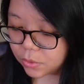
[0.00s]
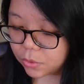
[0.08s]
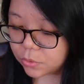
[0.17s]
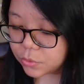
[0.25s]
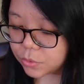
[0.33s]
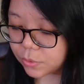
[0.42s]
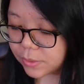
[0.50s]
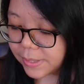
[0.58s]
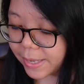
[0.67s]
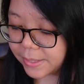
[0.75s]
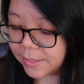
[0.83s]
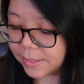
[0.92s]
also
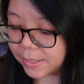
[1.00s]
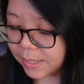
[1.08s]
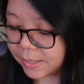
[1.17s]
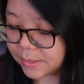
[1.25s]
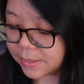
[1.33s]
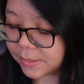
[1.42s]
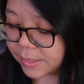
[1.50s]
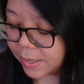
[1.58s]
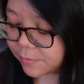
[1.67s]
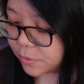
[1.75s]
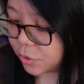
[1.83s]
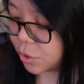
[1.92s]
like the color that
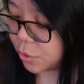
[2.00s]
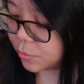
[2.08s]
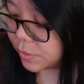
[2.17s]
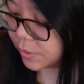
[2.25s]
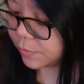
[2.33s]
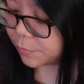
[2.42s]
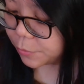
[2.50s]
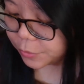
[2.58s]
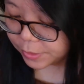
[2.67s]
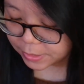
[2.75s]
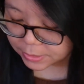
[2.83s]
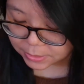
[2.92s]
I've chosen for
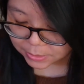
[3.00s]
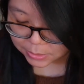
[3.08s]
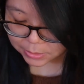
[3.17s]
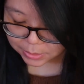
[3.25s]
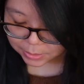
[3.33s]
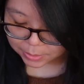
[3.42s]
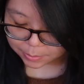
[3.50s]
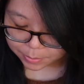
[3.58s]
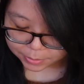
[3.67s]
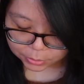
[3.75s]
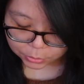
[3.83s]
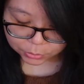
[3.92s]
this
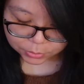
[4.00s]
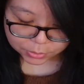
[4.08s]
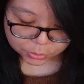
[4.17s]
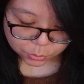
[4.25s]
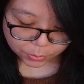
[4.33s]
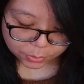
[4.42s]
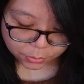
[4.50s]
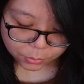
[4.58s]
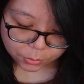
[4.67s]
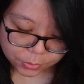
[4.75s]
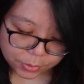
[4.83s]
particular sweater.